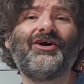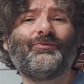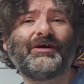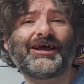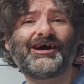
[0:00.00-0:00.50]

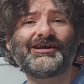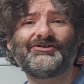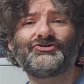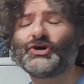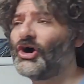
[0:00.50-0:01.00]
when
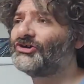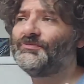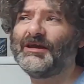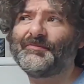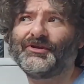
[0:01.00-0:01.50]
I talk to
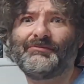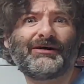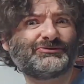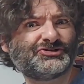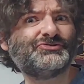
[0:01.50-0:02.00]
people
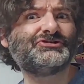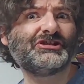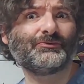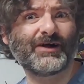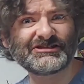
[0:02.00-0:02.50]
about
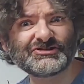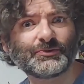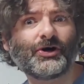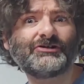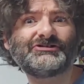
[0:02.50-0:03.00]
choosing
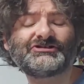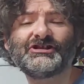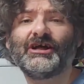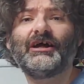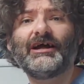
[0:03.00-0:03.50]
restaurants,
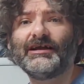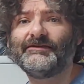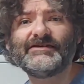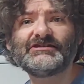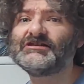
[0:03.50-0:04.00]
and
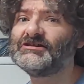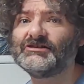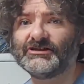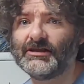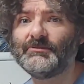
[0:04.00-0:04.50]
this
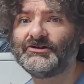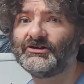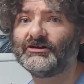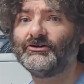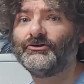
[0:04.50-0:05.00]
isn't
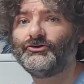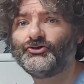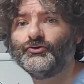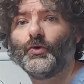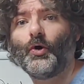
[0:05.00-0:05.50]
limited
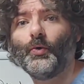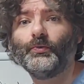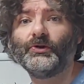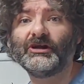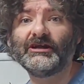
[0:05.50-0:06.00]
to
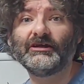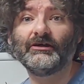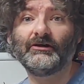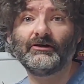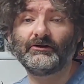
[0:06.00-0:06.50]
only
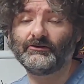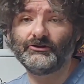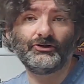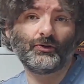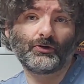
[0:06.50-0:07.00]

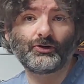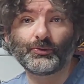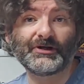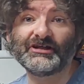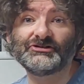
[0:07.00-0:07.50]

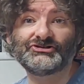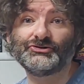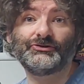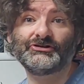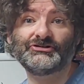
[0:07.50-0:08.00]
Korean
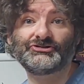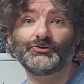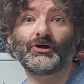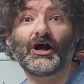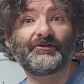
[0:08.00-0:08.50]
students
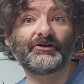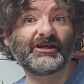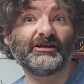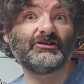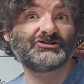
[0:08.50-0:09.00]
or other
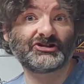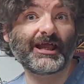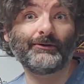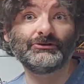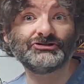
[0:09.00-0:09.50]
English
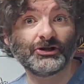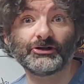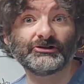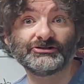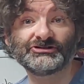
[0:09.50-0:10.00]
language
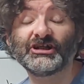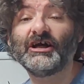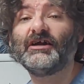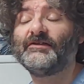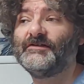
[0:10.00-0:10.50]
learners.
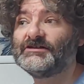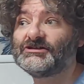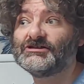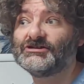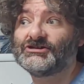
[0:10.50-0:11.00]

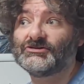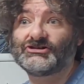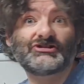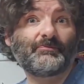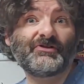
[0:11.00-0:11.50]
This is
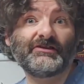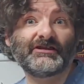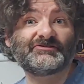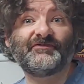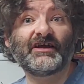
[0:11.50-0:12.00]
something
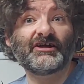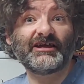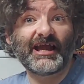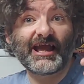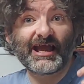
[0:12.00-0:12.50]
that's very